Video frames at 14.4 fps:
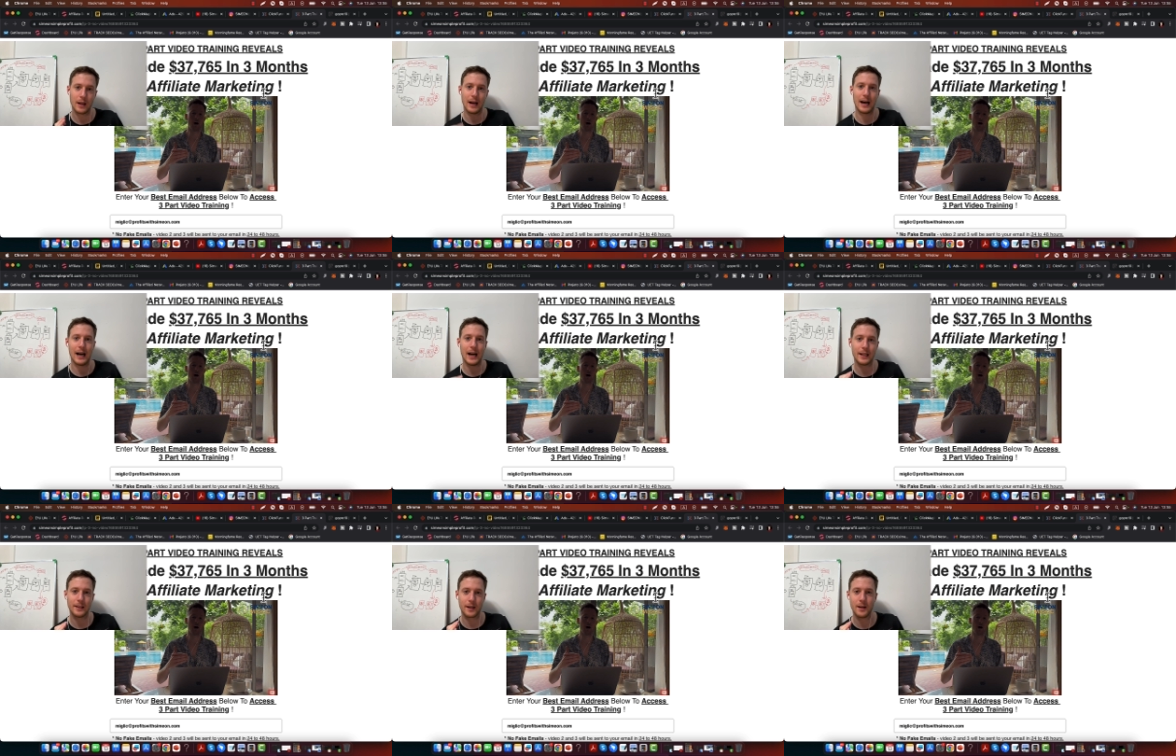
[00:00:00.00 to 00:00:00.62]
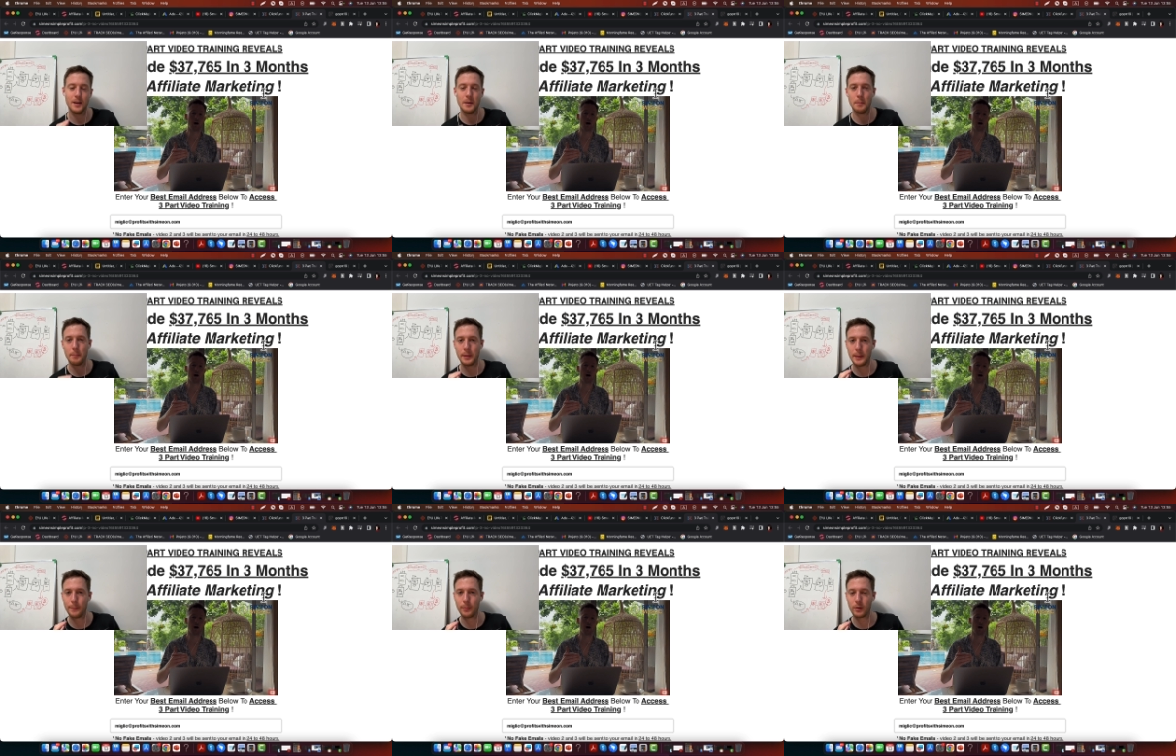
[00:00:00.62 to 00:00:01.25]
other
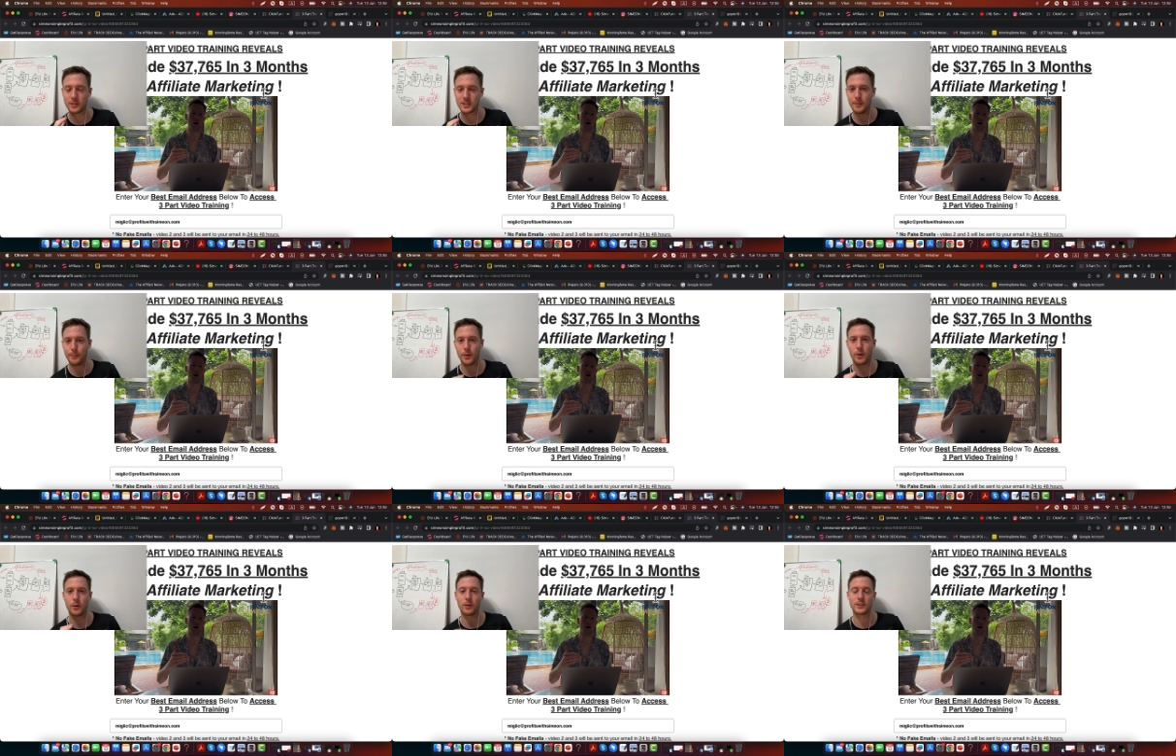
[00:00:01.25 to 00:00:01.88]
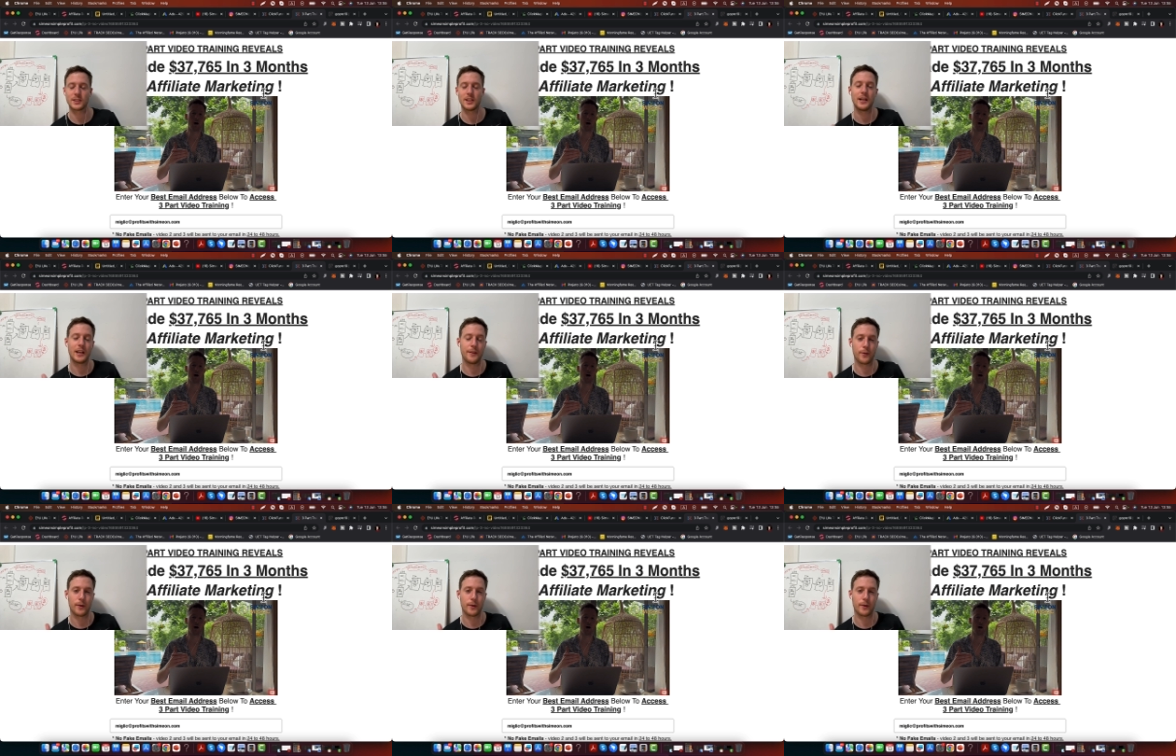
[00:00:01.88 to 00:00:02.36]
people's products. If you